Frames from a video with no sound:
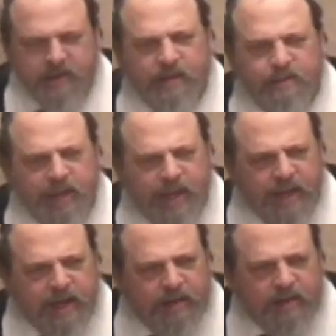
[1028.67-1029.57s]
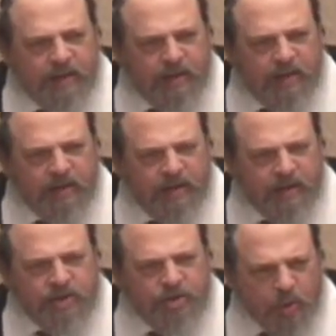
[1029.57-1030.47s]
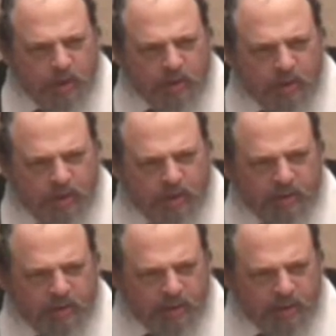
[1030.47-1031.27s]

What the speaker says: to the blade that's shorter.